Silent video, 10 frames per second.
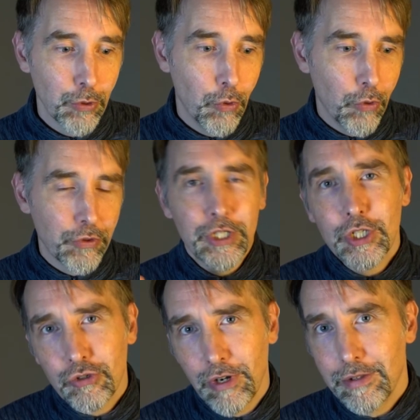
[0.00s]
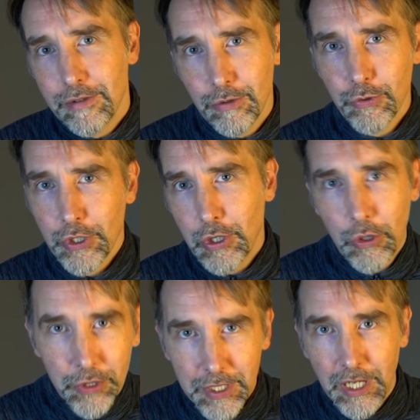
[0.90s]
or the strength or the
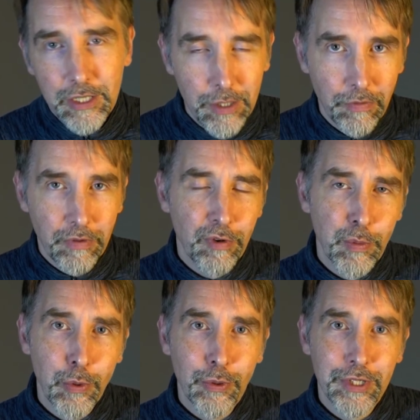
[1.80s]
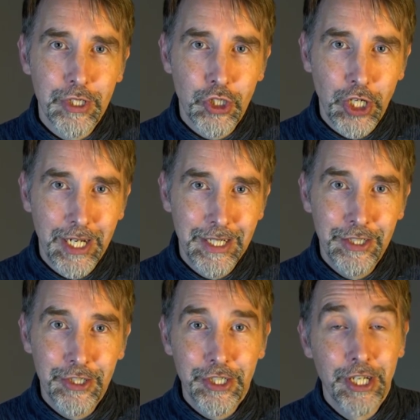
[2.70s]
context of the reward is
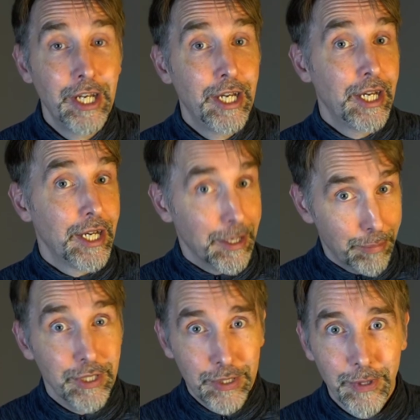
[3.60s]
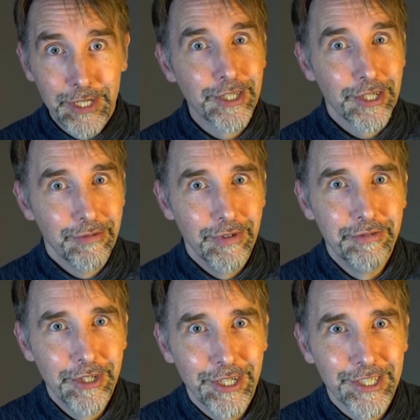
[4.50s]
changed, habituation can
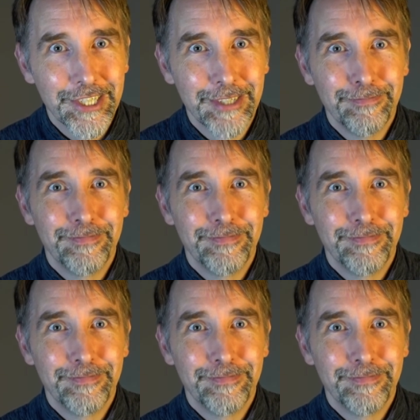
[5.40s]
reverse.